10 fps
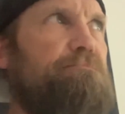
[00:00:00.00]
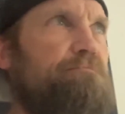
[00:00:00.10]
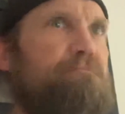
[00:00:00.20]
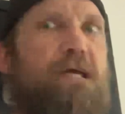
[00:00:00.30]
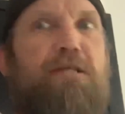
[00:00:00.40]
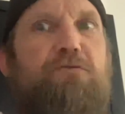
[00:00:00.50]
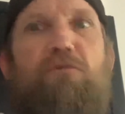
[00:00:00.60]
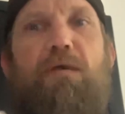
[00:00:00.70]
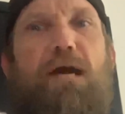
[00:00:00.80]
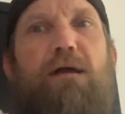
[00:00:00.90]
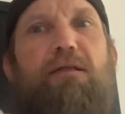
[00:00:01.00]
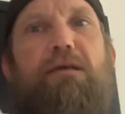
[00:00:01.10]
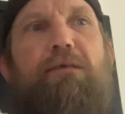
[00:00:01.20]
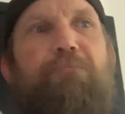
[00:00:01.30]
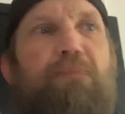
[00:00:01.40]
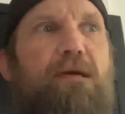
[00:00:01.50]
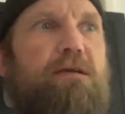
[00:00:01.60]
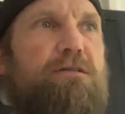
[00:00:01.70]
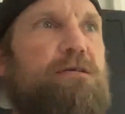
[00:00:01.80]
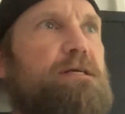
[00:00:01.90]
natural reality. And
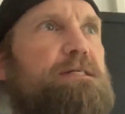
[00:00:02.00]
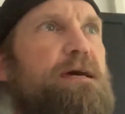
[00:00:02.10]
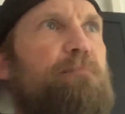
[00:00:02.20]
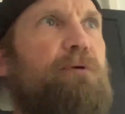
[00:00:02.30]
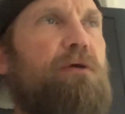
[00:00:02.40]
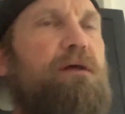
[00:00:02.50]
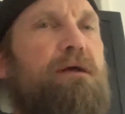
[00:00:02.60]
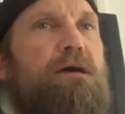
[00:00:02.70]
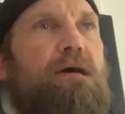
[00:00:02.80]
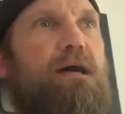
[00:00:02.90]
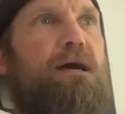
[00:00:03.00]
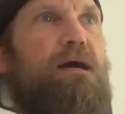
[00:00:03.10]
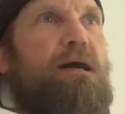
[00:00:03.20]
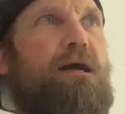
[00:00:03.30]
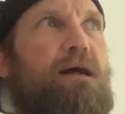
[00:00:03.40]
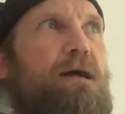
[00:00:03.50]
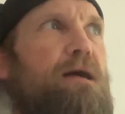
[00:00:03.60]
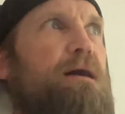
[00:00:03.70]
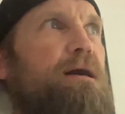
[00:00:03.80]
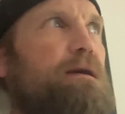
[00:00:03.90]
here's an example.
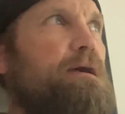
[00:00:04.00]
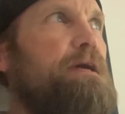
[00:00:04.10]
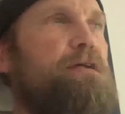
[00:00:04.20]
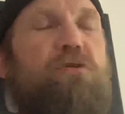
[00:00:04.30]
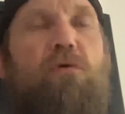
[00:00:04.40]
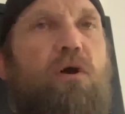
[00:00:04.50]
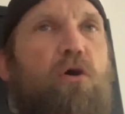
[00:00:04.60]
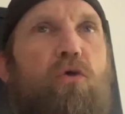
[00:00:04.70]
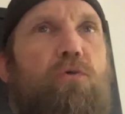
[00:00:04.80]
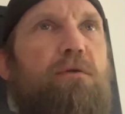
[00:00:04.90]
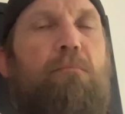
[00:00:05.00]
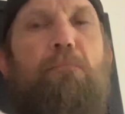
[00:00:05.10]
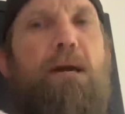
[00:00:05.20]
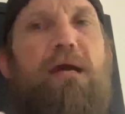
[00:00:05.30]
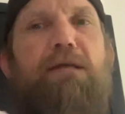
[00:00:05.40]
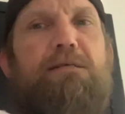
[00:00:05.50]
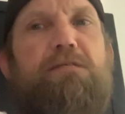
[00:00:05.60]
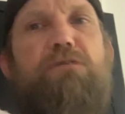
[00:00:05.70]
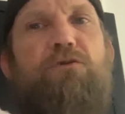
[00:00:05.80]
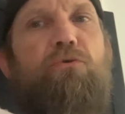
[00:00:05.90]
Can you own
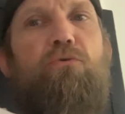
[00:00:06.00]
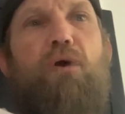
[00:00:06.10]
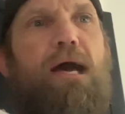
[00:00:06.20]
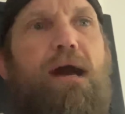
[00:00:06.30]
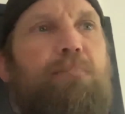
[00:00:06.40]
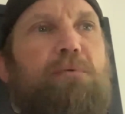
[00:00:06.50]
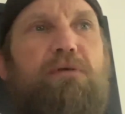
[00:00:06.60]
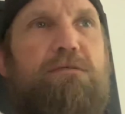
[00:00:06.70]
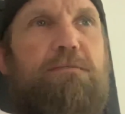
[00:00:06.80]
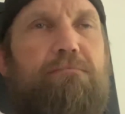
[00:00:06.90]
-2 apples?